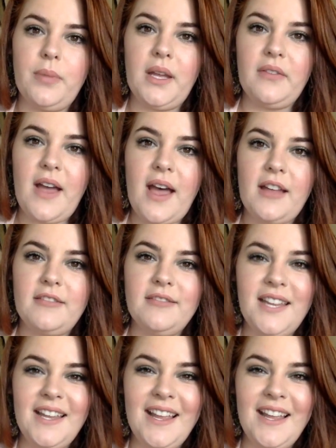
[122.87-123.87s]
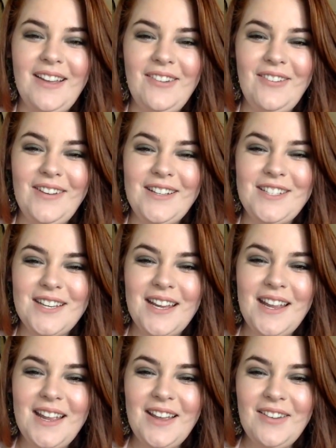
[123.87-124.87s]
being fat, which
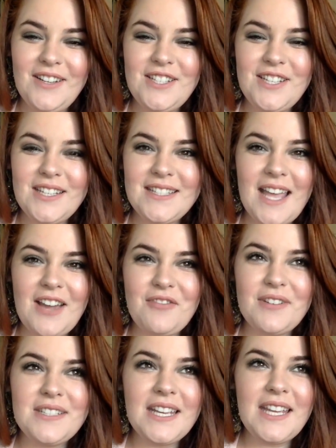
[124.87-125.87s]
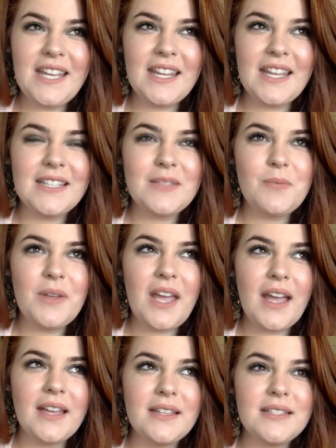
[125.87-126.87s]
which is like ridiculous
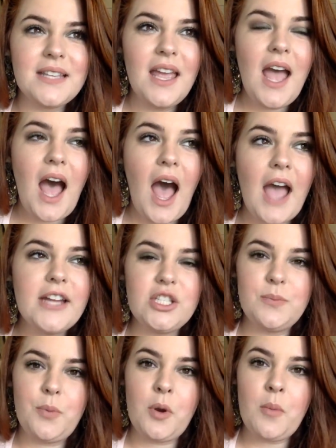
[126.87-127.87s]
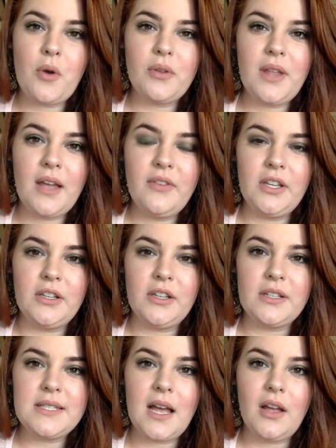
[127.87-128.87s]
because I just promote loving
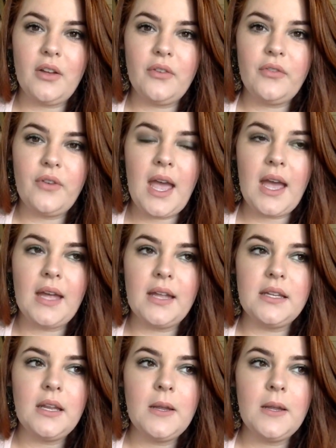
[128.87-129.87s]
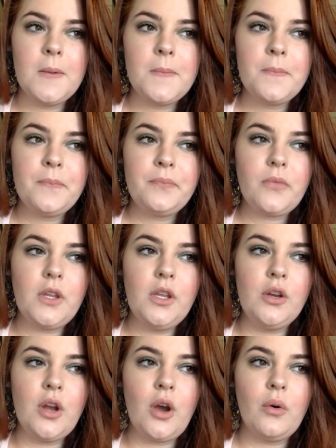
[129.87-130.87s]
yourself and
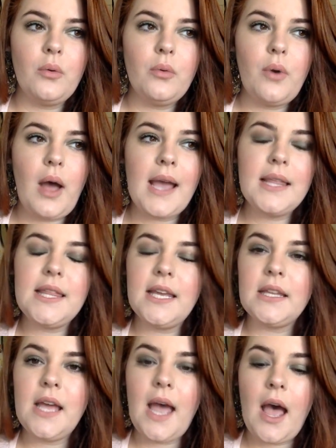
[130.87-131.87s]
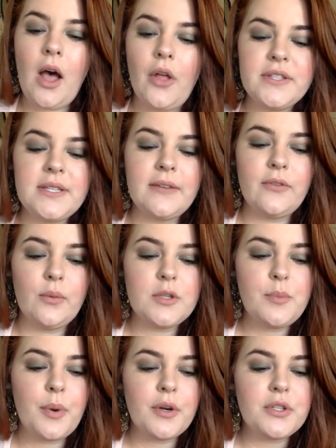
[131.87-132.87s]
I think that health is
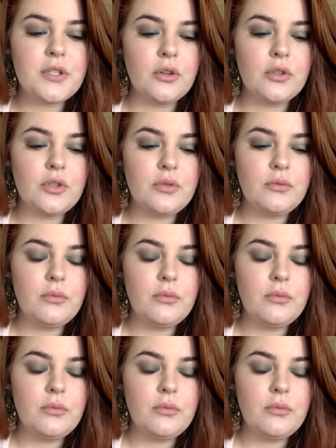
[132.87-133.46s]
everyone's personal